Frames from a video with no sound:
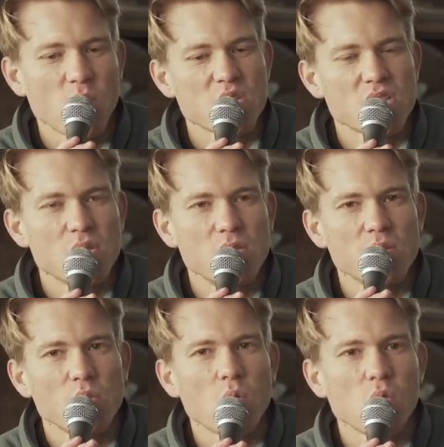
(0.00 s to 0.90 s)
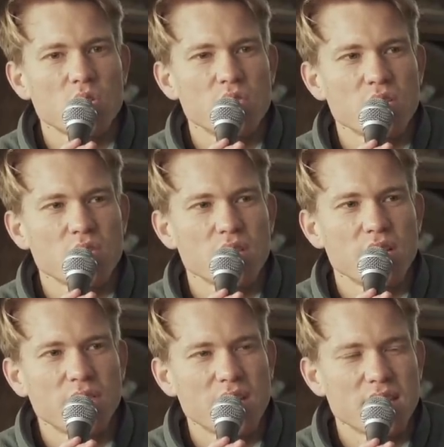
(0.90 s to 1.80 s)
What's the water is
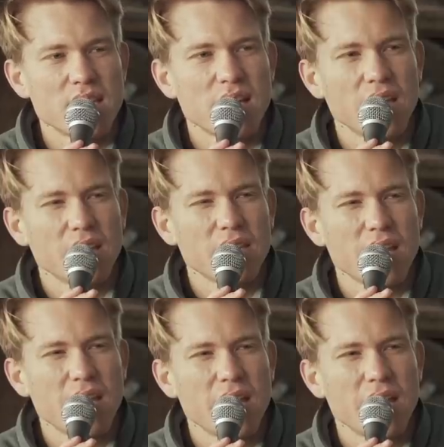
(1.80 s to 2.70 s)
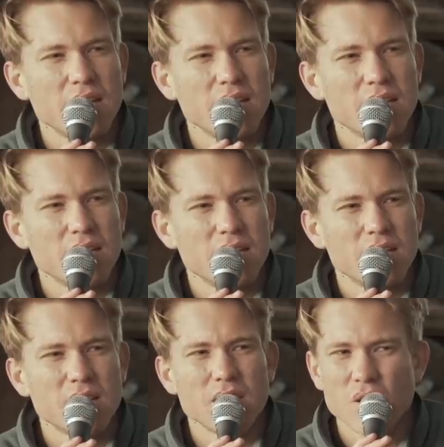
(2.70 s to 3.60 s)
obviously if they sink, they're
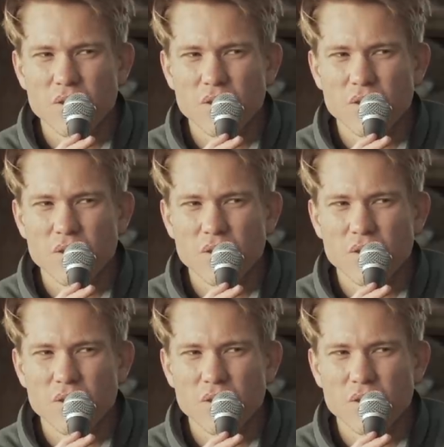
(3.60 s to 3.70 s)
no